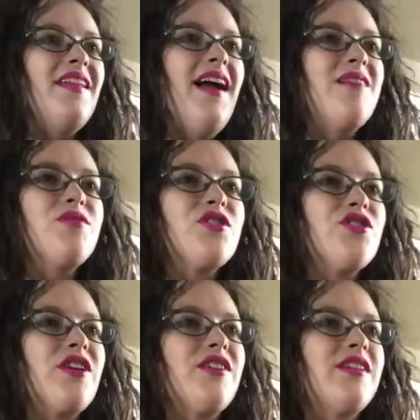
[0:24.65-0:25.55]
I'm just
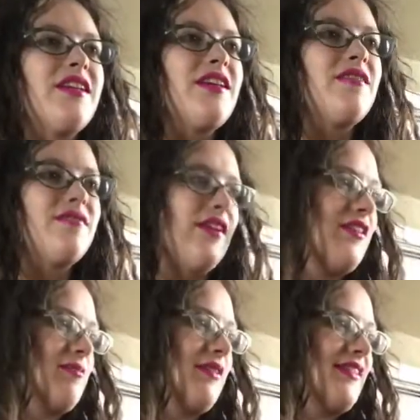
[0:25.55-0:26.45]
generally
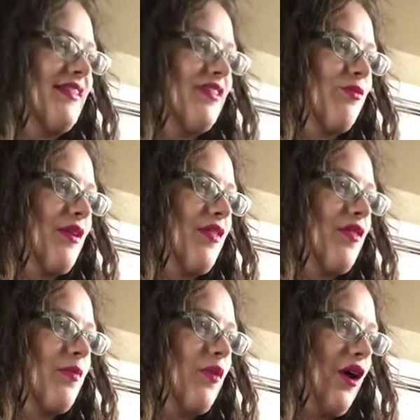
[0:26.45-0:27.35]
very pleased with
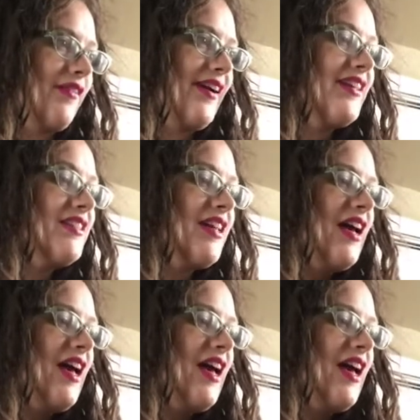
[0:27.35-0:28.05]
the progress,